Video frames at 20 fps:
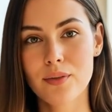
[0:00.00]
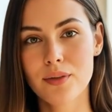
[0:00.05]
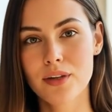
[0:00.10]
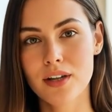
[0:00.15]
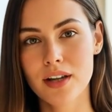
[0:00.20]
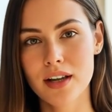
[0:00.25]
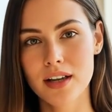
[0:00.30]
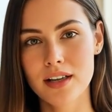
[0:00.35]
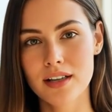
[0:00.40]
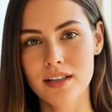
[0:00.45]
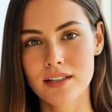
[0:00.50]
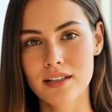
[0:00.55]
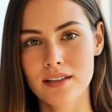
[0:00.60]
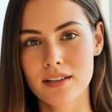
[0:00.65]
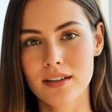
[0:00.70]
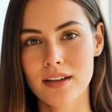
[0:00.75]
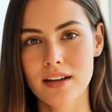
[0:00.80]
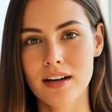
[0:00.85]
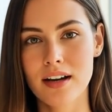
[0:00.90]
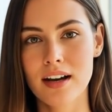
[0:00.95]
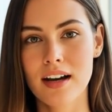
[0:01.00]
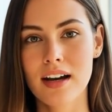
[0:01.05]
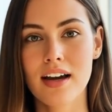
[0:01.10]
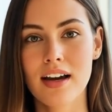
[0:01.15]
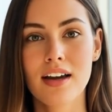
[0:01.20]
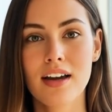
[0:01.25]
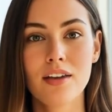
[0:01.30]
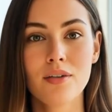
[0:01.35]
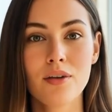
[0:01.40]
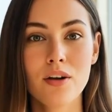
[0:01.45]
"Stay with me,
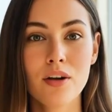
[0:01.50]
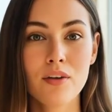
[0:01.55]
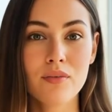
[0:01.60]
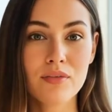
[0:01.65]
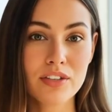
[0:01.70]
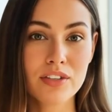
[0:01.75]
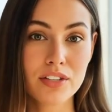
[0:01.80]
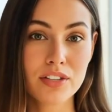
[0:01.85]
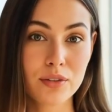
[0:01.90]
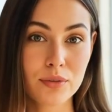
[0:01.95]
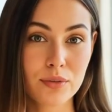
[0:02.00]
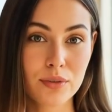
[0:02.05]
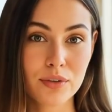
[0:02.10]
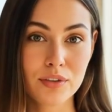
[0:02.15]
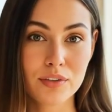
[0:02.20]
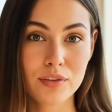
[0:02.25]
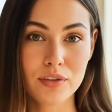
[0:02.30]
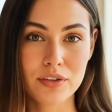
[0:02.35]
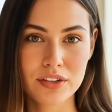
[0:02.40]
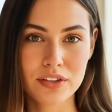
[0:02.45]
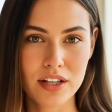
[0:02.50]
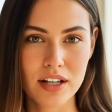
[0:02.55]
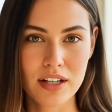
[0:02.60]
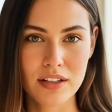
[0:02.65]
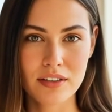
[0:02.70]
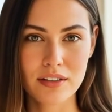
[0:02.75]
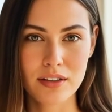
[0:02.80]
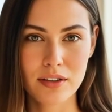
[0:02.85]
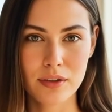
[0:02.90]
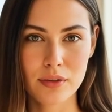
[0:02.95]
Martha, please."
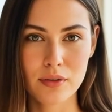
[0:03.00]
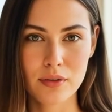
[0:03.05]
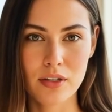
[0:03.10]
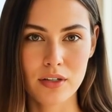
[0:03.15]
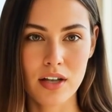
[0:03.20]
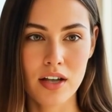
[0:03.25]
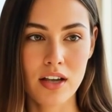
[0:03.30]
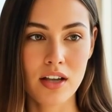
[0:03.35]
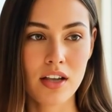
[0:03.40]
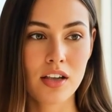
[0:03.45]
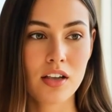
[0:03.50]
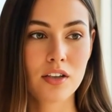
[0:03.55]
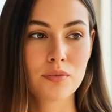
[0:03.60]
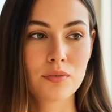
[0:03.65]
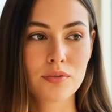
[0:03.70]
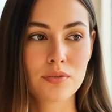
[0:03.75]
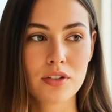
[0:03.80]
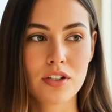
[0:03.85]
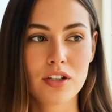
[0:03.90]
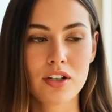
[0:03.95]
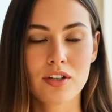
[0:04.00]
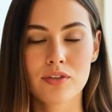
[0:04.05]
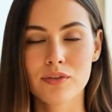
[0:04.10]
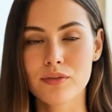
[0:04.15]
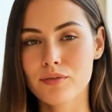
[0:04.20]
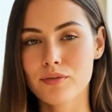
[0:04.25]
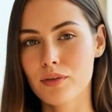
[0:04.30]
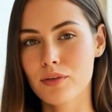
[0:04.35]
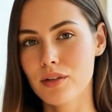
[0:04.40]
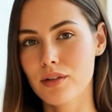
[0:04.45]
"So dramatic," she
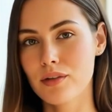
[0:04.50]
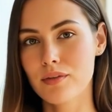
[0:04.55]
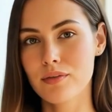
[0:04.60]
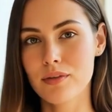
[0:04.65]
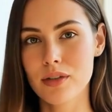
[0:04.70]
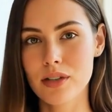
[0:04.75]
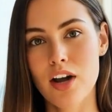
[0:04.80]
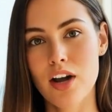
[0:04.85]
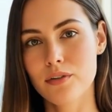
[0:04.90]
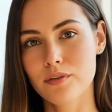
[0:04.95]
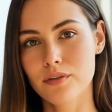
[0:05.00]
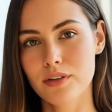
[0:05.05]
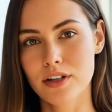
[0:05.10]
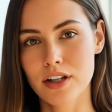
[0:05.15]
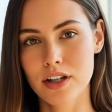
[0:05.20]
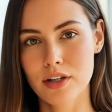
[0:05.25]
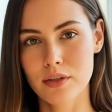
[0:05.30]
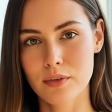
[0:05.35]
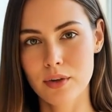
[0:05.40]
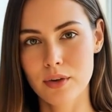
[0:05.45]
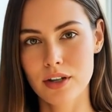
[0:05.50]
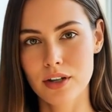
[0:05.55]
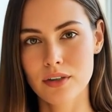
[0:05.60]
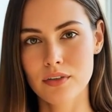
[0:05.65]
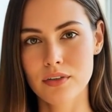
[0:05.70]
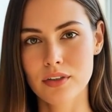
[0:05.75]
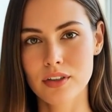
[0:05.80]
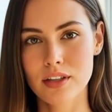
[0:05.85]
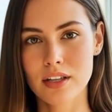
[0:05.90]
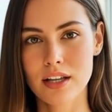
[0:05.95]
whispered weakly. "Just
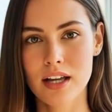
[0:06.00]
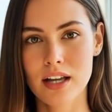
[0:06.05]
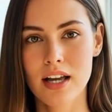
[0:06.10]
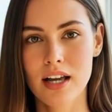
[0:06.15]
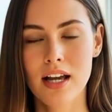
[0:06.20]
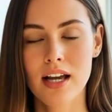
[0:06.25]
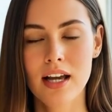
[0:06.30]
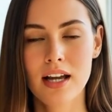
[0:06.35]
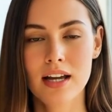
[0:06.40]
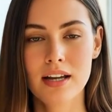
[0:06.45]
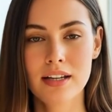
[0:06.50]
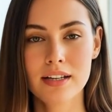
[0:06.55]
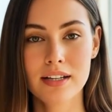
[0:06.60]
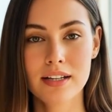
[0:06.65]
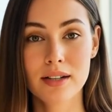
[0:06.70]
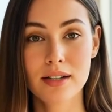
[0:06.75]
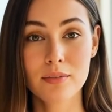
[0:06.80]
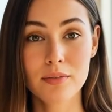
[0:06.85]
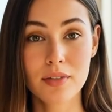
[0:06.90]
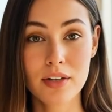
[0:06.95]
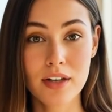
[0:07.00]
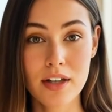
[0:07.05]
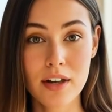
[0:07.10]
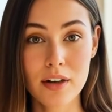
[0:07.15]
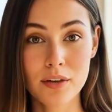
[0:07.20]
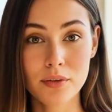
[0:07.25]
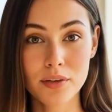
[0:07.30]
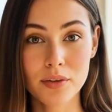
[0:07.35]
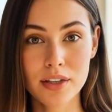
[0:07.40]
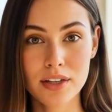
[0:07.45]
tired, that's all."
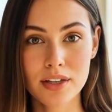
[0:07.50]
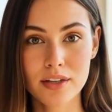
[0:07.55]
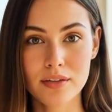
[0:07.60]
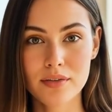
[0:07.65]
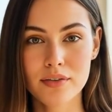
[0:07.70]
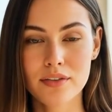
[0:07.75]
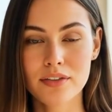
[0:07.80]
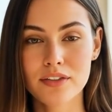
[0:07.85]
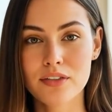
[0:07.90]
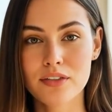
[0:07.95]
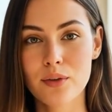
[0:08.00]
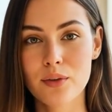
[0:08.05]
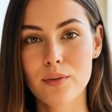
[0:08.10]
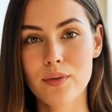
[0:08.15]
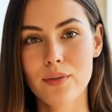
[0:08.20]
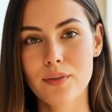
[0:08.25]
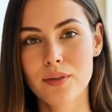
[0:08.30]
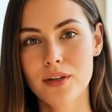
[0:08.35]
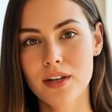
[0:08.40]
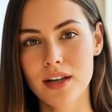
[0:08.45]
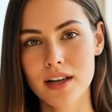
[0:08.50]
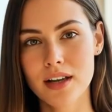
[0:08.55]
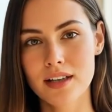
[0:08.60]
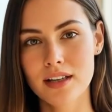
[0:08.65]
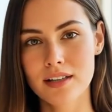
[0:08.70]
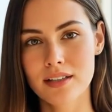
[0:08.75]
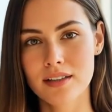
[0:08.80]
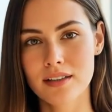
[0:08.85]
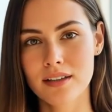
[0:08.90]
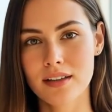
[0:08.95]
The hospital
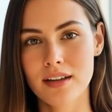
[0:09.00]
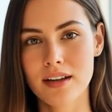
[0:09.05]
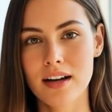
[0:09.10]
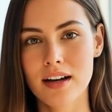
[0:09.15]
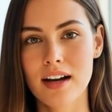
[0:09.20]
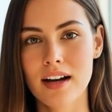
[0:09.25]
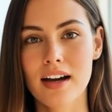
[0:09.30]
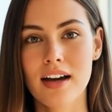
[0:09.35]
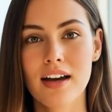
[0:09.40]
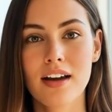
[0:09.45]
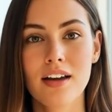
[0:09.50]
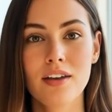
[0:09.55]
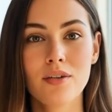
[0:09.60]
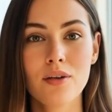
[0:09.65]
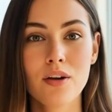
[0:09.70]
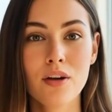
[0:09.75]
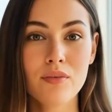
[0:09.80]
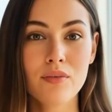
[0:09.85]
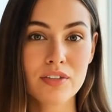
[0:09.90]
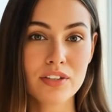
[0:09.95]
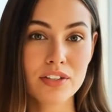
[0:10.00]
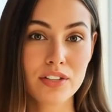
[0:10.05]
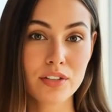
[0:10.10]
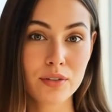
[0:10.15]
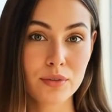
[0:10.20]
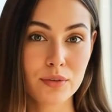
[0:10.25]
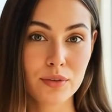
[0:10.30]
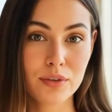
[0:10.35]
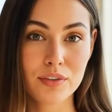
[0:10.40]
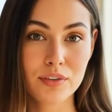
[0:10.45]
diagnosed a minor heart attack.
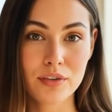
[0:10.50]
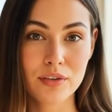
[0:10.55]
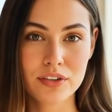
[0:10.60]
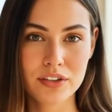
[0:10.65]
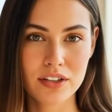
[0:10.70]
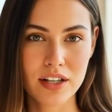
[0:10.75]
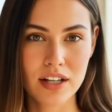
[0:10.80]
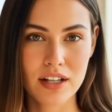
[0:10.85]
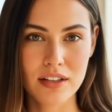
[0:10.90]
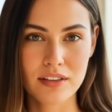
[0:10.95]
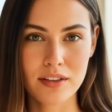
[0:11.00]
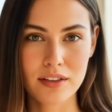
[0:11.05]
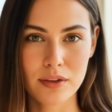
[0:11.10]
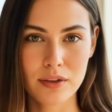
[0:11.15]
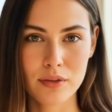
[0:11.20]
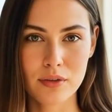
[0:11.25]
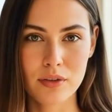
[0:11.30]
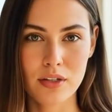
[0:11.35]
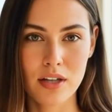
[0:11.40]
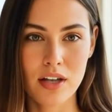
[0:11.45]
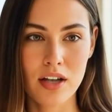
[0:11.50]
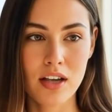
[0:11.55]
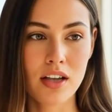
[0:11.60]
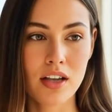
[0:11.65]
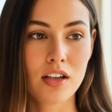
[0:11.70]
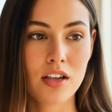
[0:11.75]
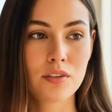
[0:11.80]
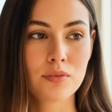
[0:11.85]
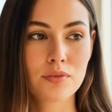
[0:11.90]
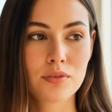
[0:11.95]
"She needs rest,"
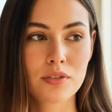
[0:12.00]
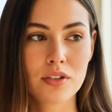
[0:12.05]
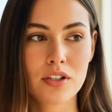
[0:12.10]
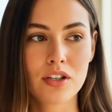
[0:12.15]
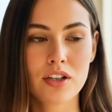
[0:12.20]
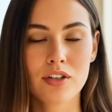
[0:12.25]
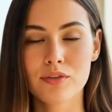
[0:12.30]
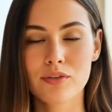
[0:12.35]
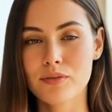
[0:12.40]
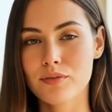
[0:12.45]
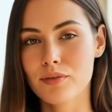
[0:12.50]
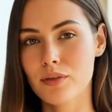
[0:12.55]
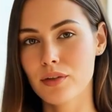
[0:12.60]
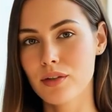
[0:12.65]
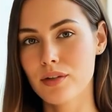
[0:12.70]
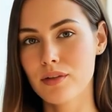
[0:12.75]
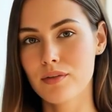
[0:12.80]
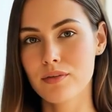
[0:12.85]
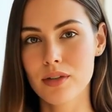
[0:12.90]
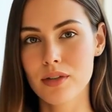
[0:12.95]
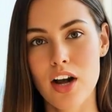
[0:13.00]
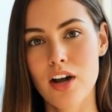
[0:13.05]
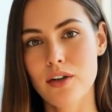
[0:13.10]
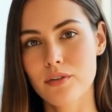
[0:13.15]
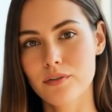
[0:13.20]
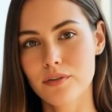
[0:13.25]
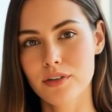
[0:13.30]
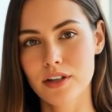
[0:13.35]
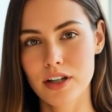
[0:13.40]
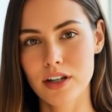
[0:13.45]
the doctor advised,
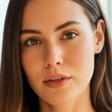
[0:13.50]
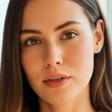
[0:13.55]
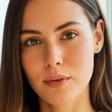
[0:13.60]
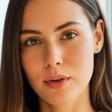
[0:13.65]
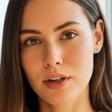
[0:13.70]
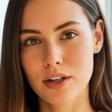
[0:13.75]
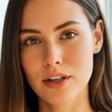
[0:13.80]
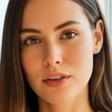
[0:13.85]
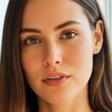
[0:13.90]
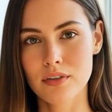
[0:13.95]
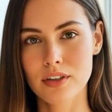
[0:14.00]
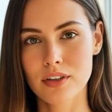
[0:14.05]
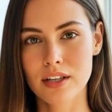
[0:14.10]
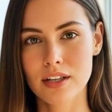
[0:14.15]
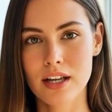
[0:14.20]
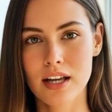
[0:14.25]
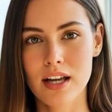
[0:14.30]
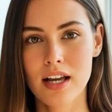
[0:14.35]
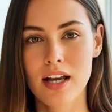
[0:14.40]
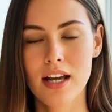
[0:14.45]
"and less stress."